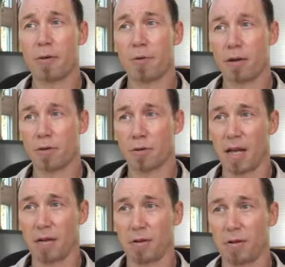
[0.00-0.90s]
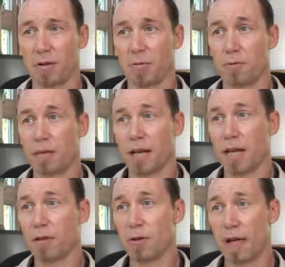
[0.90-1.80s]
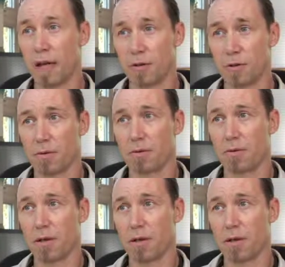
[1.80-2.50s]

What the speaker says: rectal cancer, it was an anal cancer,